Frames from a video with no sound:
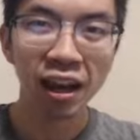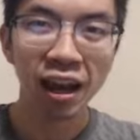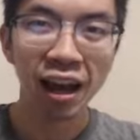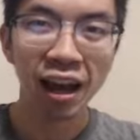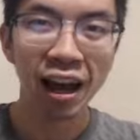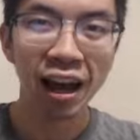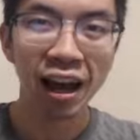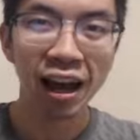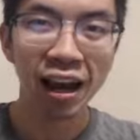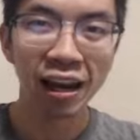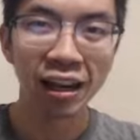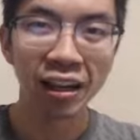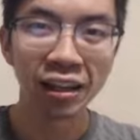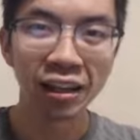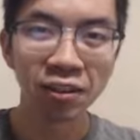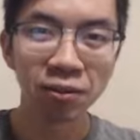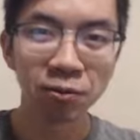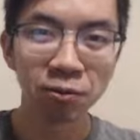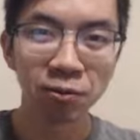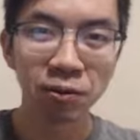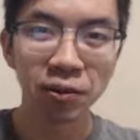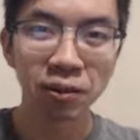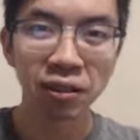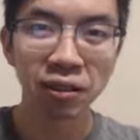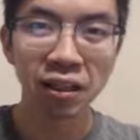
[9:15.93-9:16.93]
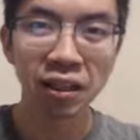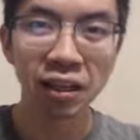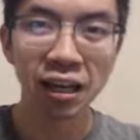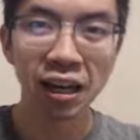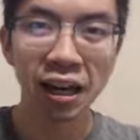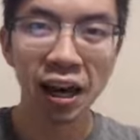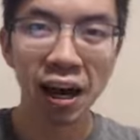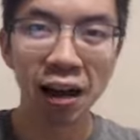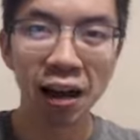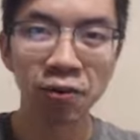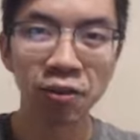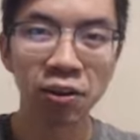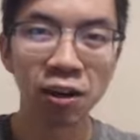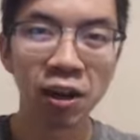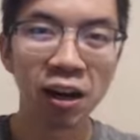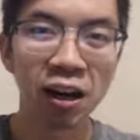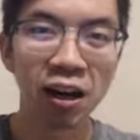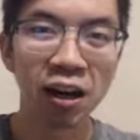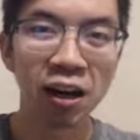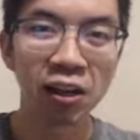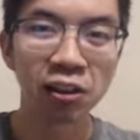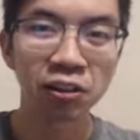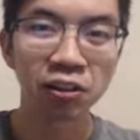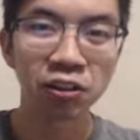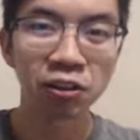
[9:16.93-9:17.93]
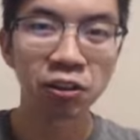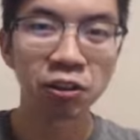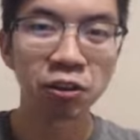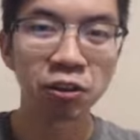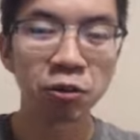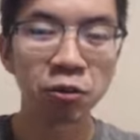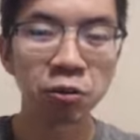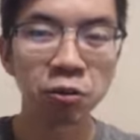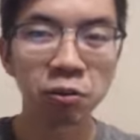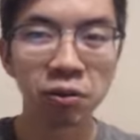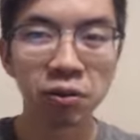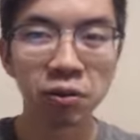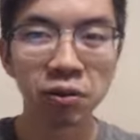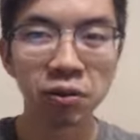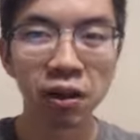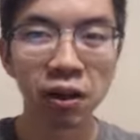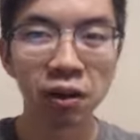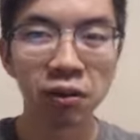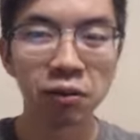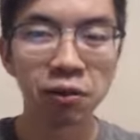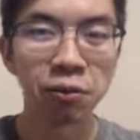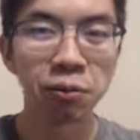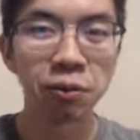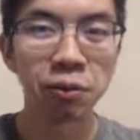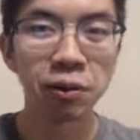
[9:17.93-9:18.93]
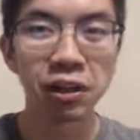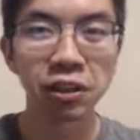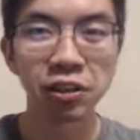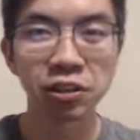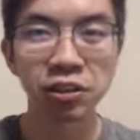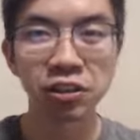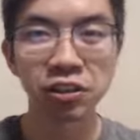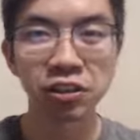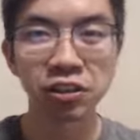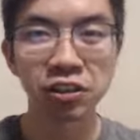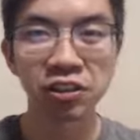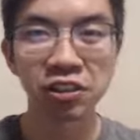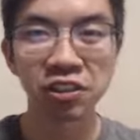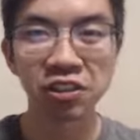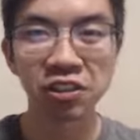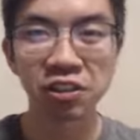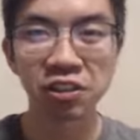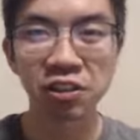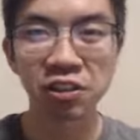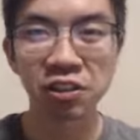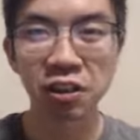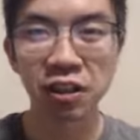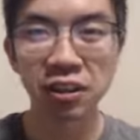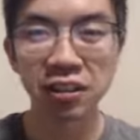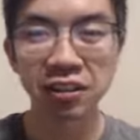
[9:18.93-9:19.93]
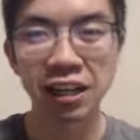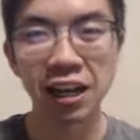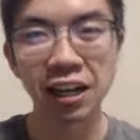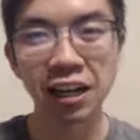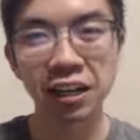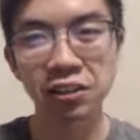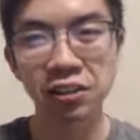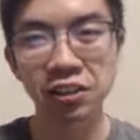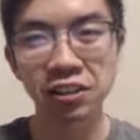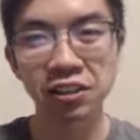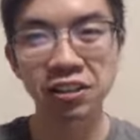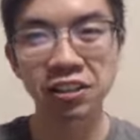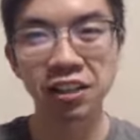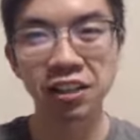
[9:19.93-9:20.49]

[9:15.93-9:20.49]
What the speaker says: And have you been interested to tackle this